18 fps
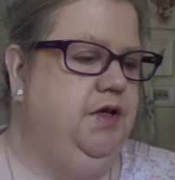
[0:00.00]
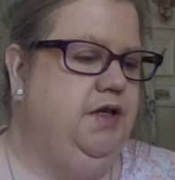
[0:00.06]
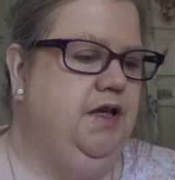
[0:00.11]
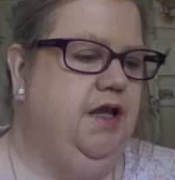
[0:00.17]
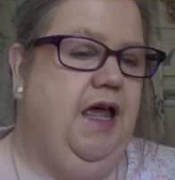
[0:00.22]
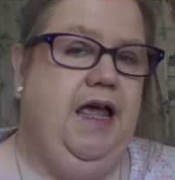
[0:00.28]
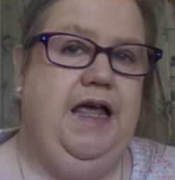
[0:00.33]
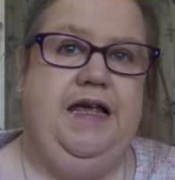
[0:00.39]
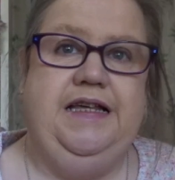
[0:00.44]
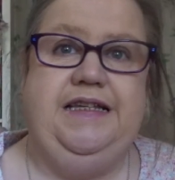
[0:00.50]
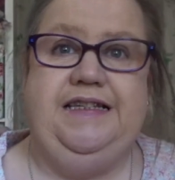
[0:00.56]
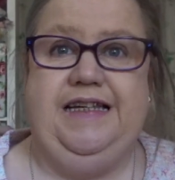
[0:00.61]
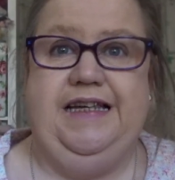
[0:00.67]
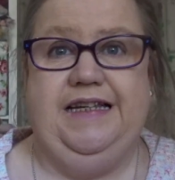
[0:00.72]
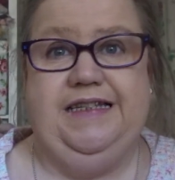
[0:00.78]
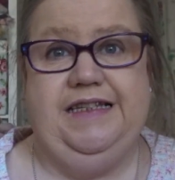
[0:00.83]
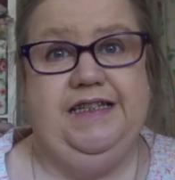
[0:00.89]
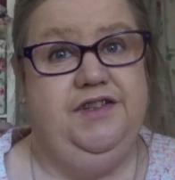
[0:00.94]
day
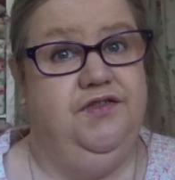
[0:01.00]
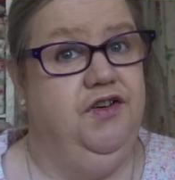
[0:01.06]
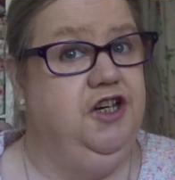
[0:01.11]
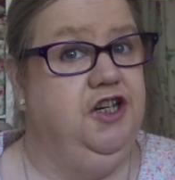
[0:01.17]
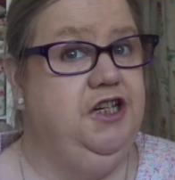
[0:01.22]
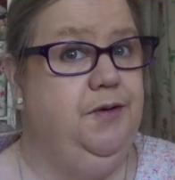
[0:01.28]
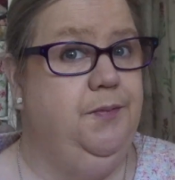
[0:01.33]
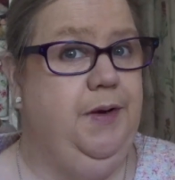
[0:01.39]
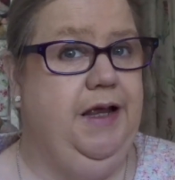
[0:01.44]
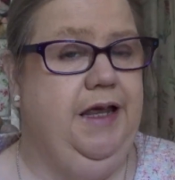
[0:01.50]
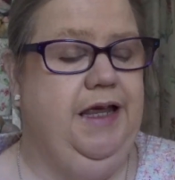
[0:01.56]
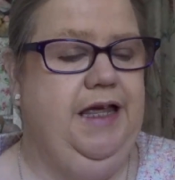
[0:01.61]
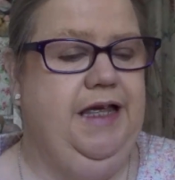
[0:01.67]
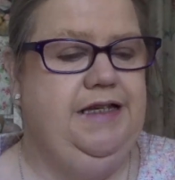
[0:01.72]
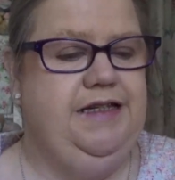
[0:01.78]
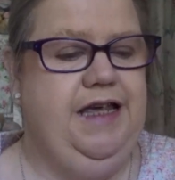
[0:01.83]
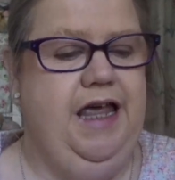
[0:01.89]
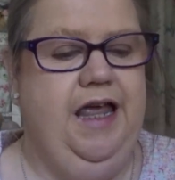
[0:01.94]
6 is friendship
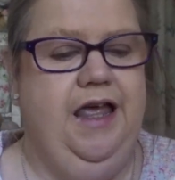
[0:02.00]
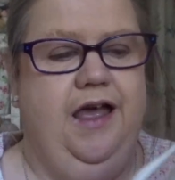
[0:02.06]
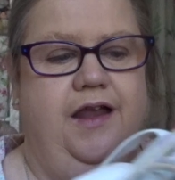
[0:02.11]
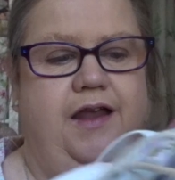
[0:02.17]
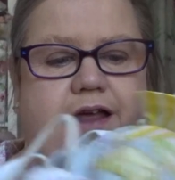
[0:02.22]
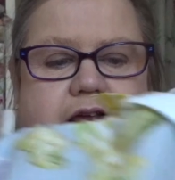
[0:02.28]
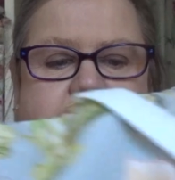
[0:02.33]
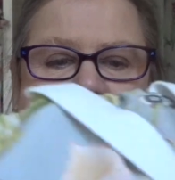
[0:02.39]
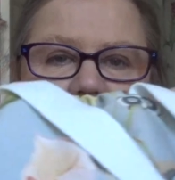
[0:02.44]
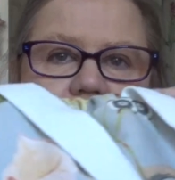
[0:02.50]
blanket day, and that's